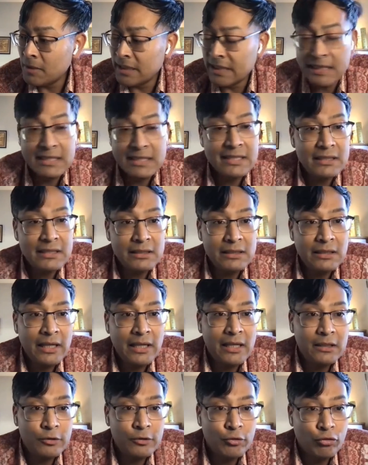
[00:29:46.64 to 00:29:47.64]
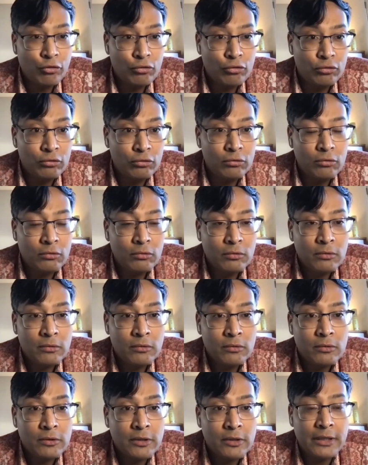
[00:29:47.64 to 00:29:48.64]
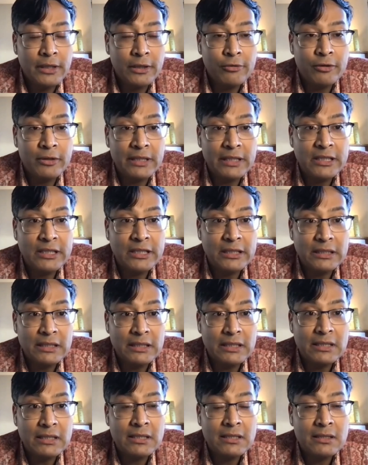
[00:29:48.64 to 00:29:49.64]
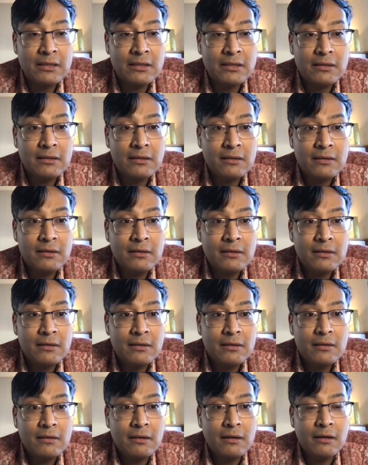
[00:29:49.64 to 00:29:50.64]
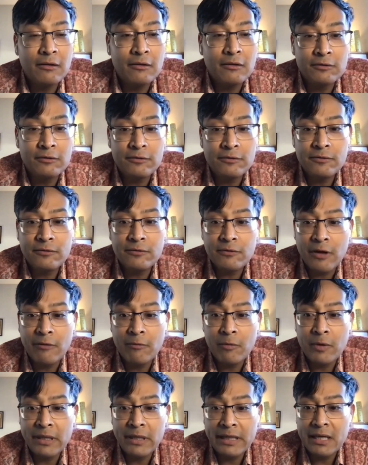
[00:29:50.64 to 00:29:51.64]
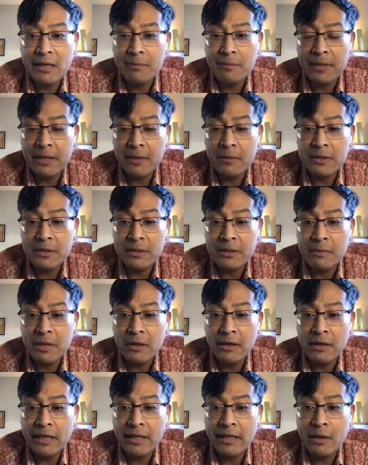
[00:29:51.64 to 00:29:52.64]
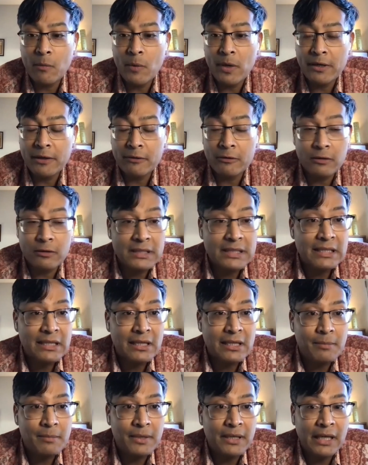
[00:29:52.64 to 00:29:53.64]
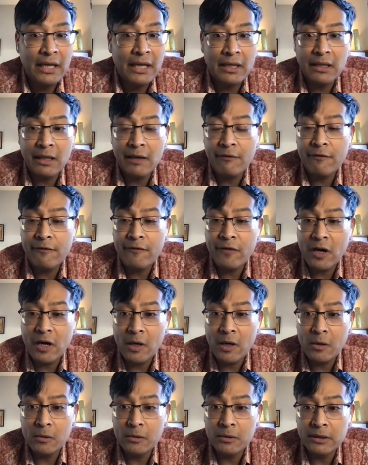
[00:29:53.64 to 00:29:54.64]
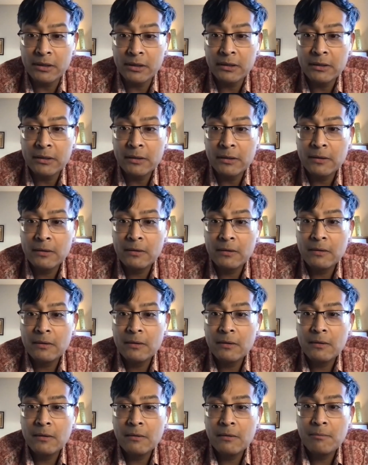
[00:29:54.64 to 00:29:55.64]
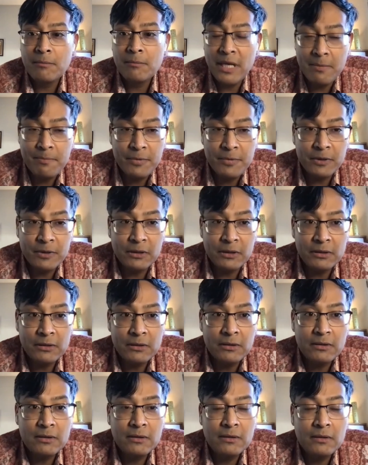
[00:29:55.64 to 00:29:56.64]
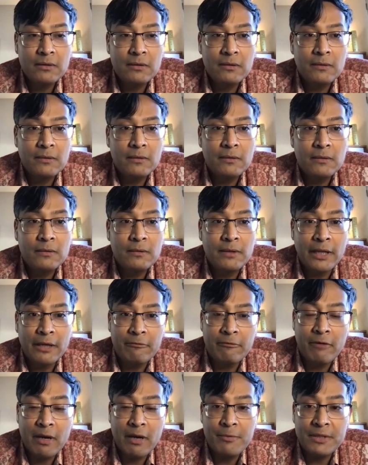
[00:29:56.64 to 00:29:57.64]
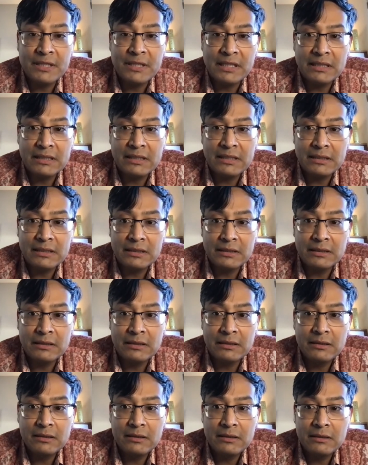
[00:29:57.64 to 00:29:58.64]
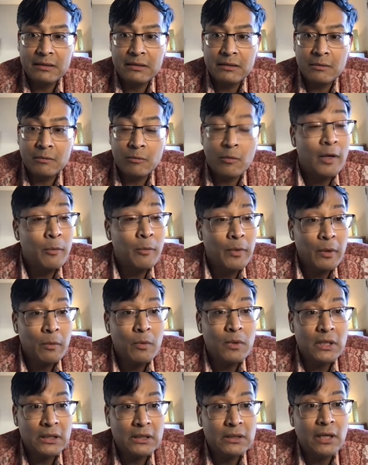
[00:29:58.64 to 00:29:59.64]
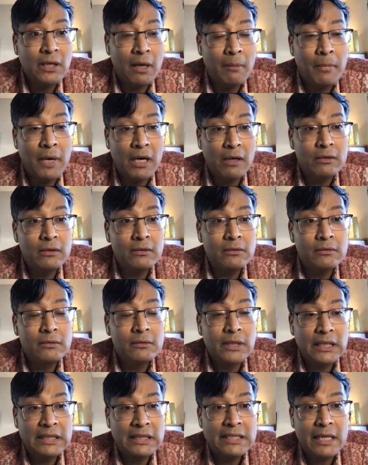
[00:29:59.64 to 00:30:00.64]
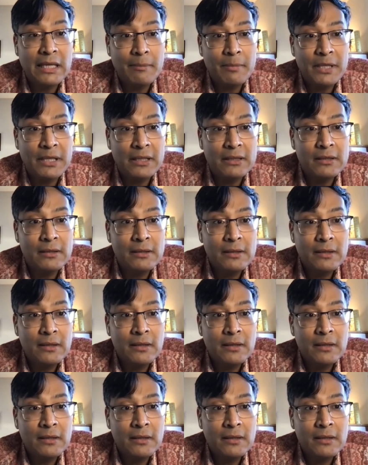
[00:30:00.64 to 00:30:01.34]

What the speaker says: But they still held true to the traditions of of what the company was about. And they went across the company and they found people that represented what we were about at Seyon.